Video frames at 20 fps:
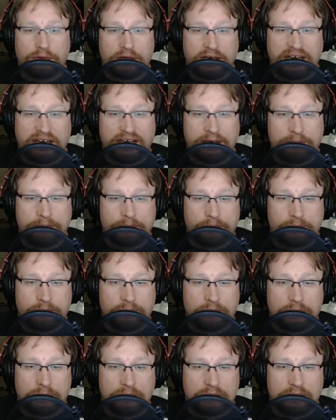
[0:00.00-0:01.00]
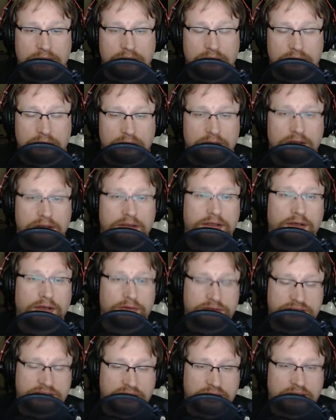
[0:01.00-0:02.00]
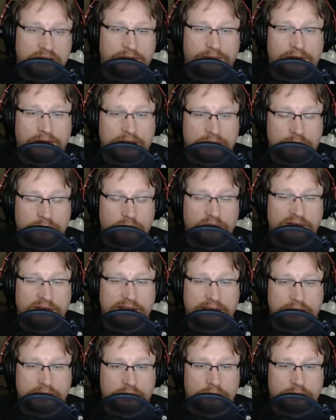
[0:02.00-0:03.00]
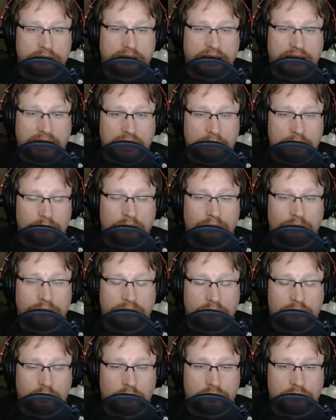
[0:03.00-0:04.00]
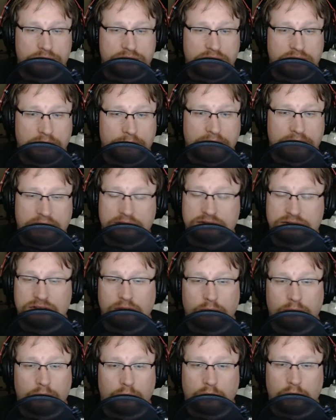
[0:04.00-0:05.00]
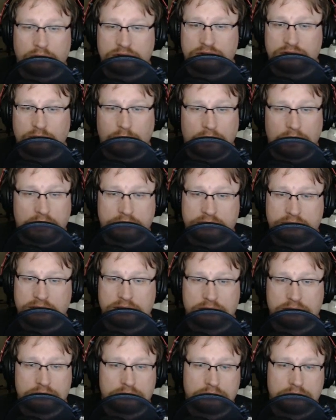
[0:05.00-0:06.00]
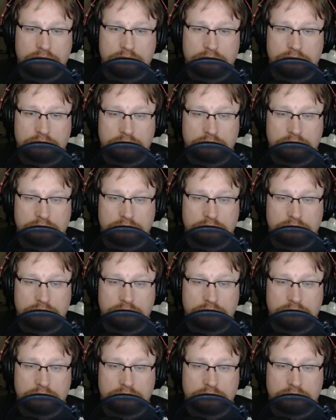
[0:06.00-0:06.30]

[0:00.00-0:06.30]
3, don't sit in a fucking movie theater with a camera and record shit because no one wants to watch it.